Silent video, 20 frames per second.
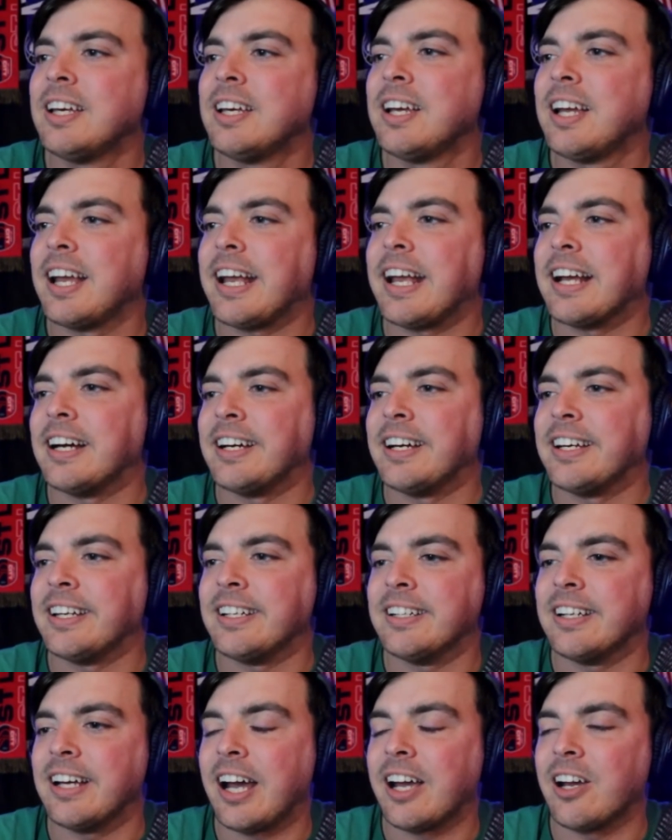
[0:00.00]

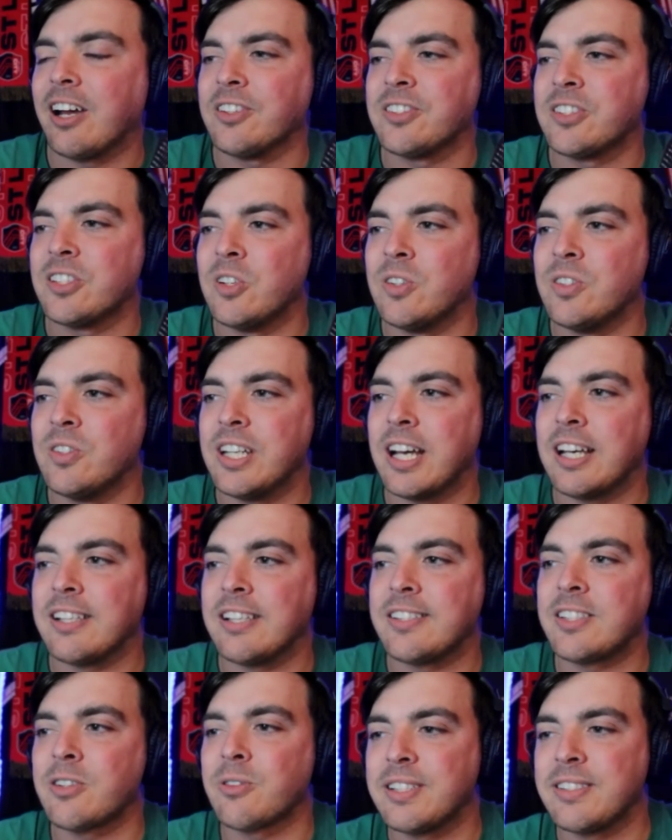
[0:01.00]
and I also
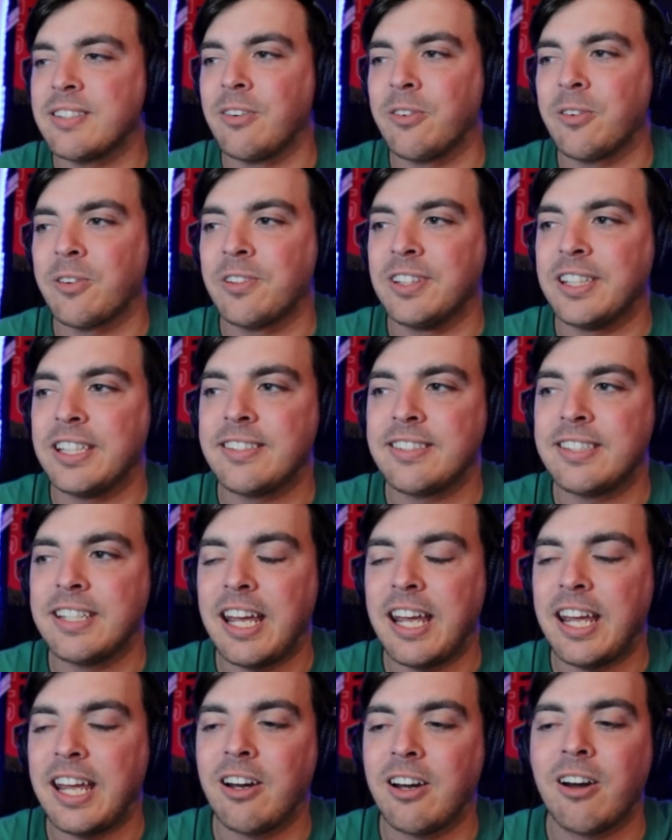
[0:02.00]
just recently released a